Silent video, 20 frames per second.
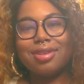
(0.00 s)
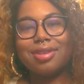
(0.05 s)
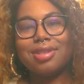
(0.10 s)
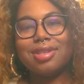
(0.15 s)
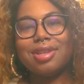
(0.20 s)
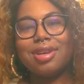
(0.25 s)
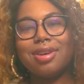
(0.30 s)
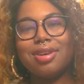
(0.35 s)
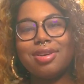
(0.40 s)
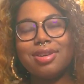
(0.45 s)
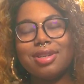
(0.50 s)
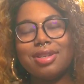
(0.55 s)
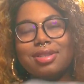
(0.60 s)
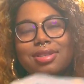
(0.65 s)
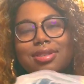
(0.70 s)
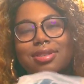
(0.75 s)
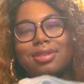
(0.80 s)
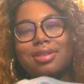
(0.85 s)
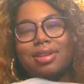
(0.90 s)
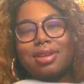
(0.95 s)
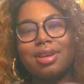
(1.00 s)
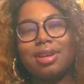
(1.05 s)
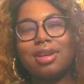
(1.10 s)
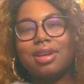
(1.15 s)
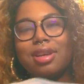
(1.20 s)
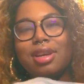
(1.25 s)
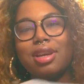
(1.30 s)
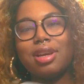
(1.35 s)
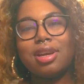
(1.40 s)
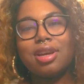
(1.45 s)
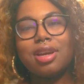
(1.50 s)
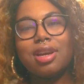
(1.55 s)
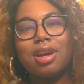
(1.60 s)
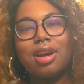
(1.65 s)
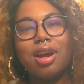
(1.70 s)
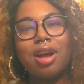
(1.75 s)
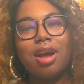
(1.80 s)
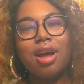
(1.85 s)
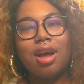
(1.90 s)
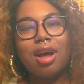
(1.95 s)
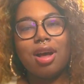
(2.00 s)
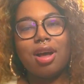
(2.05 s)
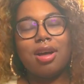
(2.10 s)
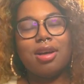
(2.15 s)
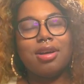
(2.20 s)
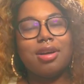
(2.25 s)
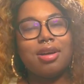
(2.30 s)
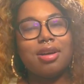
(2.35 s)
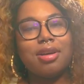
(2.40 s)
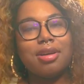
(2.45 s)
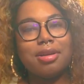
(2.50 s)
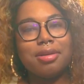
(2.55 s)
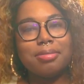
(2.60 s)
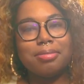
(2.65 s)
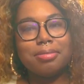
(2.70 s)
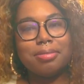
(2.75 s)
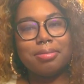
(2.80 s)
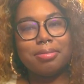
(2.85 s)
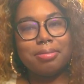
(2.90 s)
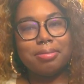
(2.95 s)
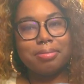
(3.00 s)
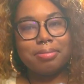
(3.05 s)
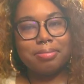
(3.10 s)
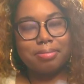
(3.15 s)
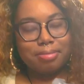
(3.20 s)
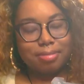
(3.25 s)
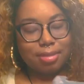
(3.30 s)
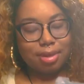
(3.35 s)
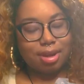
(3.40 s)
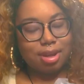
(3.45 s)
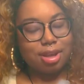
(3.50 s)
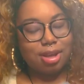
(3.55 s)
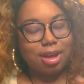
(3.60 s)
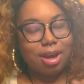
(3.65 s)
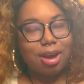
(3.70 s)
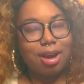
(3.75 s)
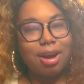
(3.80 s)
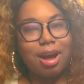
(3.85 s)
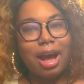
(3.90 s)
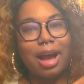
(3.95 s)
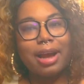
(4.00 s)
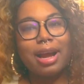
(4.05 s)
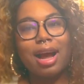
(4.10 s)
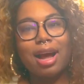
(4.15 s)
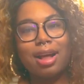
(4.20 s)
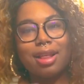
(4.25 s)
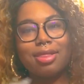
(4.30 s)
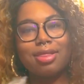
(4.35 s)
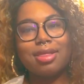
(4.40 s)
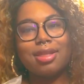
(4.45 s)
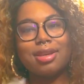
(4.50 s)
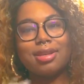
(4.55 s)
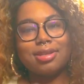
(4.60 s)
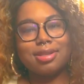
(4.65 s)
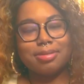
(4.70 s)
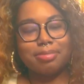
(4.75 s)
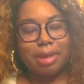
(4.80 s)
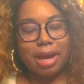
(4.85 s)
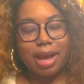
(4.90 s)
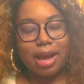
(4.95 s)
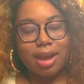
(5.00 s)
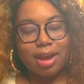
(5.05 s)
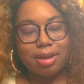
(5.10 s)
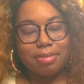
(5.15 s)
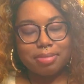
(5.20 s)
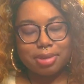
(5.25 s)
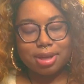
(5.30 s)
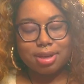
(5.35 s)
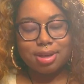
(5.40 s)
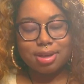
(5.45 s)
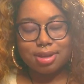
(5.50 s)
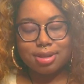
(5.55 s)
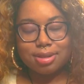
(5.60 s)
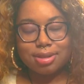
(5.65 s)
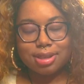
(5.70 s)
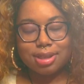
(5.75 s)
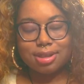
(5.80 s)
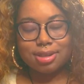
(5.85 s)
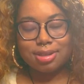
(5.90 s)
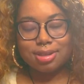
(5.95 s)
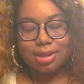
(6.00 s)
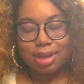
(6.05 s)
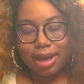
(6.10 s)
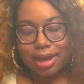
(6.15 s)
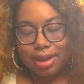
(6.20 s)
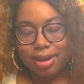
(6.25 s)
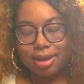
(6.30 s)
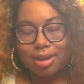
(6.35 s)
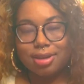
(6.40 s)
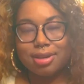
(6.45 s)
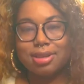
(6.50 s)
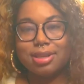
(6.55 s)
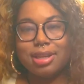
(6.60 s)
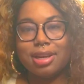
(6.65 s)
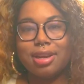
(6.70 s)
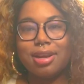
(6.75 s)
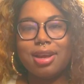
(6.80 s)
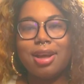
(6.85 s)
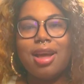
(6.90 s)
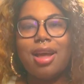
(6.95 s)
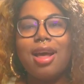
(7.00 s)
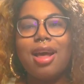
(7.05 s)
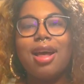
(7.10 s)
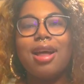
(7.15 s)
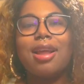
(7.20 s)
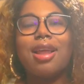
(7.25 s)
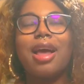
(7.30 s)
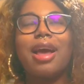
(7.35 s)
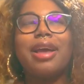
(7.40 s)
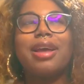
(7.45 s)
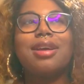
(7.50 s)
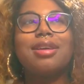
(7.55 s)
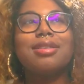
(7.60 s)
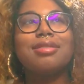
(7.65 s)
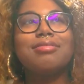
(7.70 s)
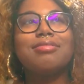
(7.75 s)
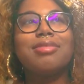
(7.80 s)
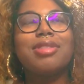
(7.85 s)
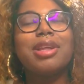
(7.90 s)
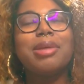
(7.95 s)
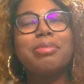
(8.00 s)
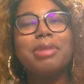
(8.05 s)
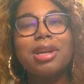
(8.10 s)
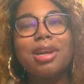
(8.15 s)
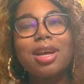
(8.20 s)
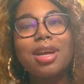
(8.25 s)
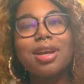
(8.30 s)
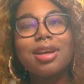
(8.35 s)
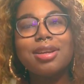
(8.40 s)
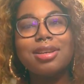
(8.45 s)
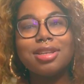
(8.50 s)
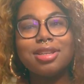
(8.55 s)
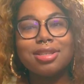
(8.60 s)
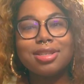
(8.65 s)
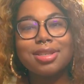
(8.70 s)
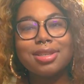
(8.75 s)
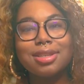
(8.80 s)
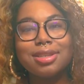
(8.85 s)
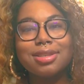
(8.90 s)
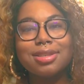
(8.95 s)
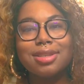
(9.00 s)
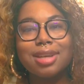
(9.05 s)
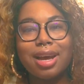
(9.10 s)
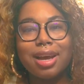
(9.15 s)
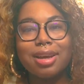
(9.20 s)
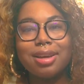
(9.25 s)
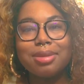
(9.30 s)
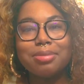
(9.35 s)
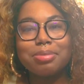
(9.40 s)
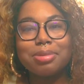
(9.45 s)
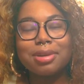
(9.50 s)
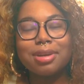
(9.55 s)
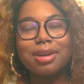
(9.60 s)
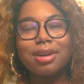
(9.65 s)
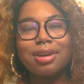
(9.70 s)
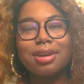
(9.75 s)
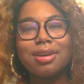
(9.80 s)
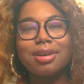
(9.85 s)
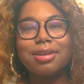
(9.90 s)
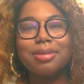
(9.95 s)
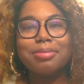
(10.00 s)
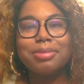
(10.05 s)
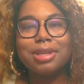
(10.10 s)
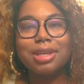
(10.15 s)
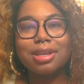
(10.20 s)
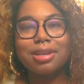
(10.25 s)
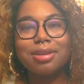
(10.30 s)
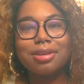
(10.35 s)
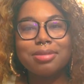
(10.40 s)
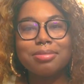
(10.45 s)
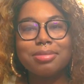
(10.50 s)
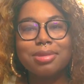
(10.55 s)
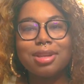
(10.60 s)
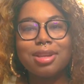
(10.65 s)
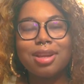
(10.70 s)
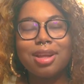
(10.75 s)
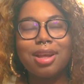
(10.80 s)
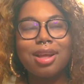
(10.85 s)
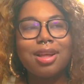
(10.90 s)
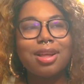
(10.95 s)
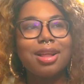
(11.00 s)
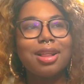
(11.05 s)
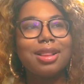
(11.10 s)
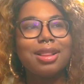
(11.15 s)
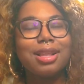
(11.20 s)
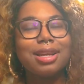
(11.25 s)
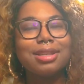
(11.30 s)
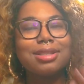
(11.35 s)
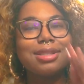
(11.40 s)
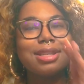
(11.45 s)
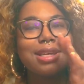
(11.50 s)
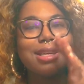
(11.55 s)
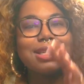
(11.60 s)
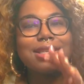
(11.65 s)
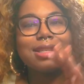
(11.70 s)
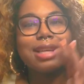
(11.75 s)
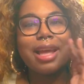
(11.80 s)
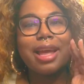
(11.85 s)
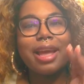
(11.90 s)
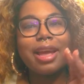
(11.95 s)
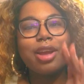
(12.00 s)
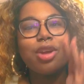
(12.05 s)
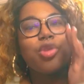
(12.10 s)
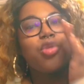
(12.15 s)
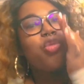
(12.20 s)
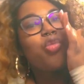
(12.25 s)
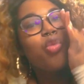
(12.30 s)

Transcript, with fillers: so it's in here um y'all i got this bag because it's like a dip like limited edition type of denim this is a